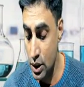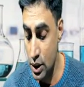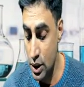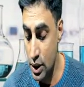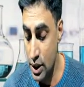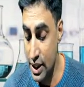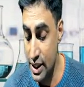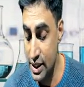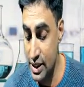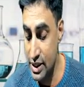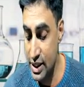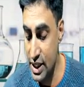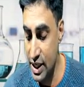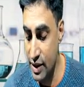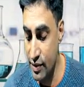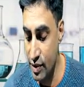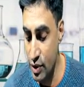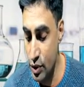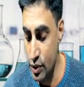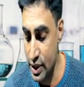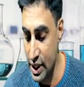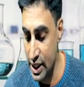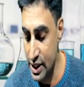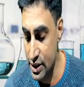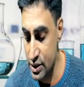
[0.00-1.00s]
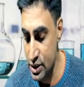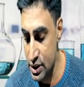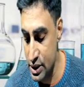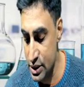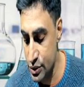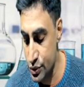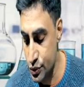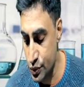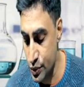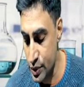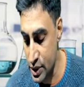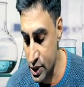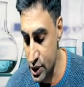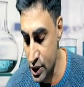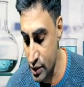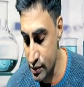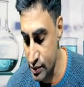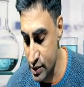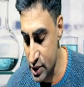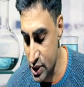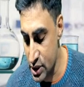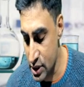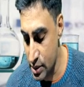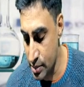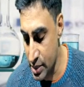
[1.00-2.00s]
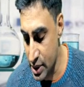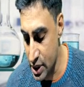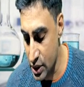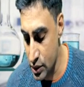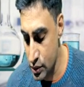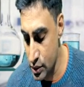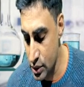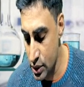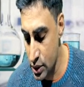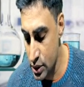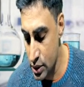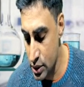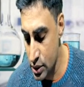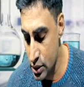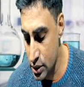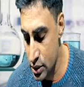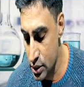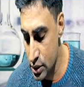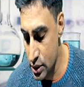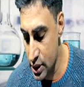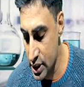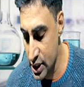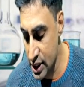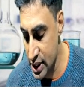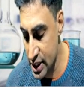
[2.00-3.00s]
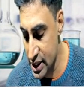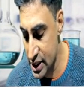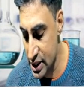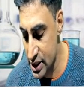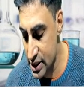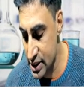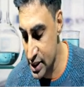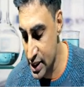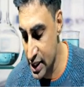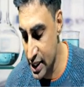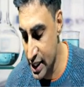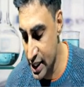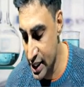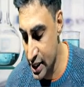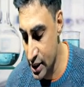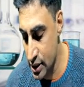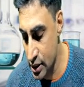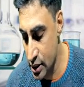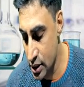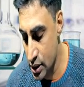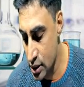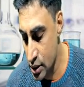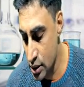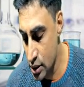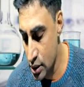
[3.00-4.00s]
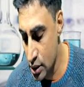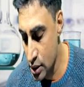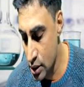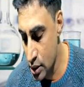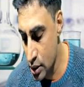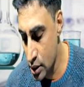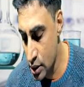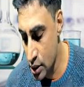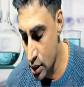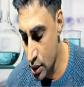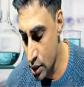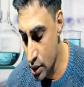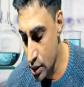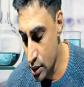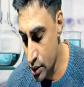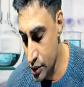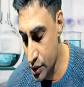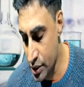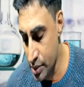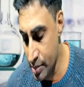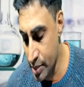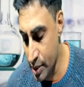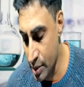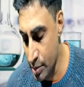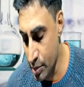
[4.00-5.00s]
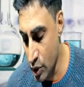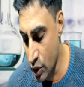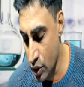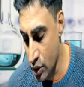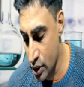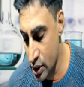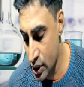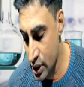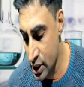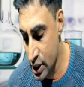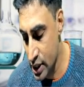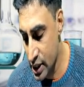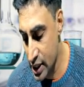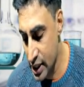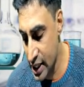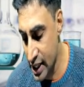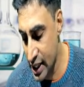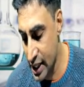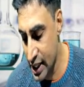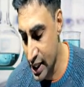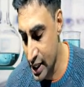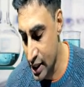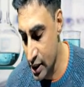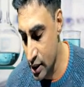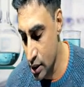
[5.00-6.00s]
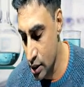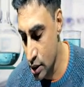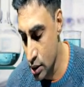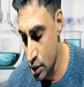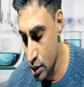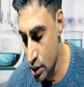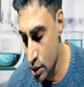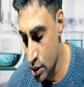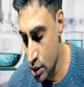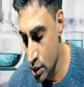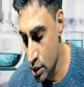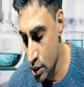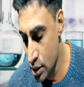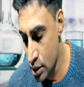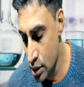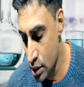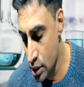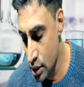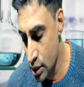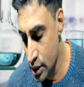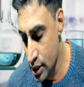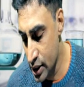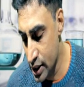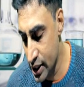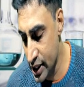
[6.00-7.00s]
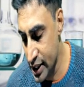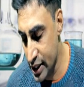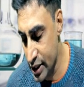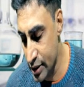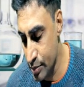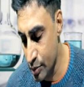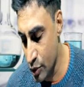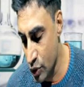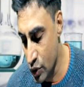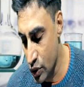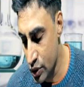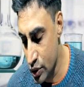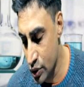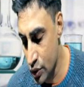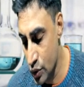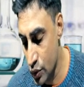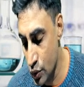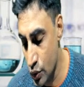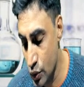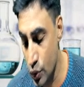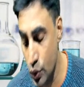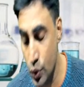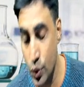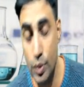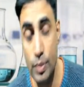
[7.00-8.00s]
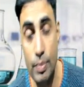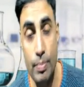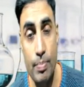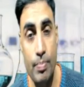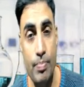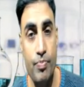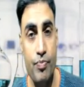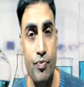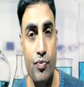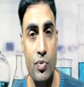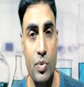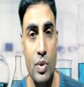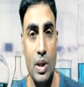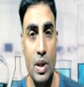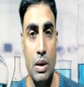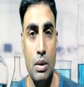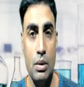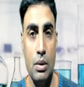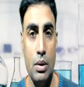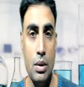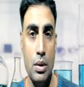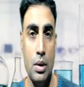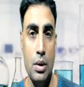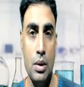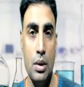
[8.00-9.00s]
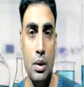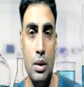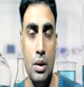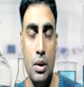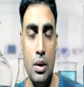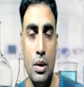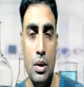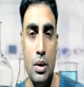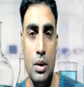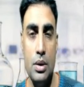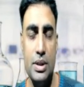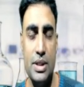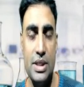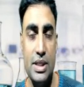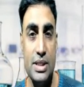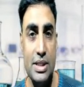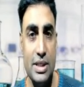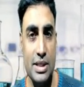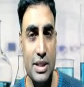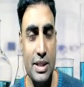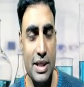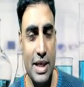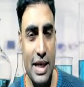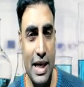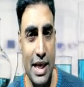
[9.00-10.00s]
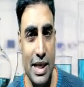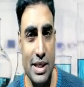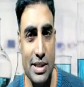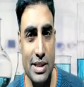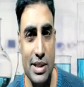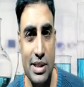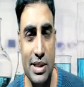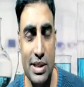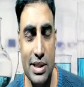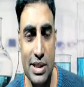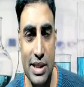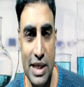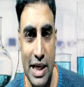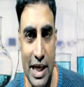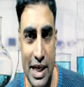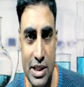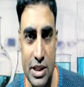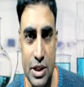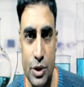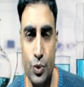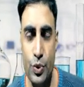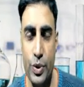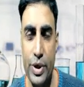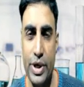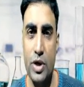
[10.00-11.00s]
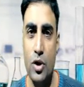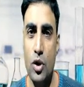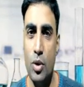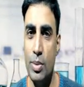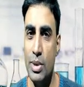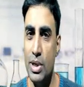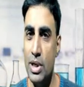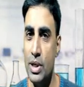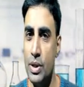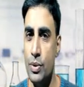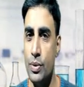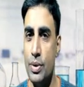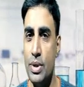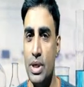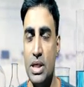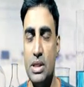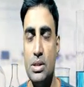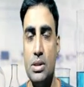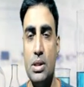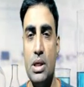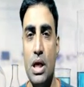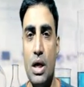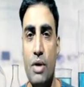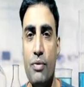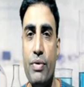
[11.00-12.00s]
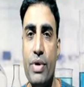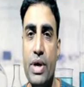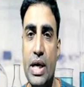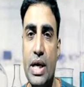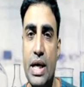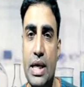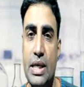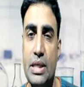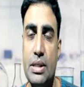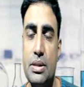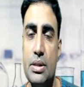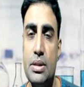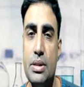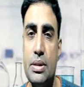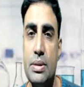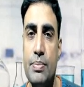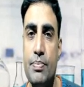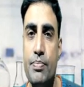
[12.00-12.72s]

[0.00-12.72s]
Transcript: Let us have a look at the structure of this compound. It is N, triple bond N, dative bond O. This is a gas, and this gas is very commonly known as laughing gas.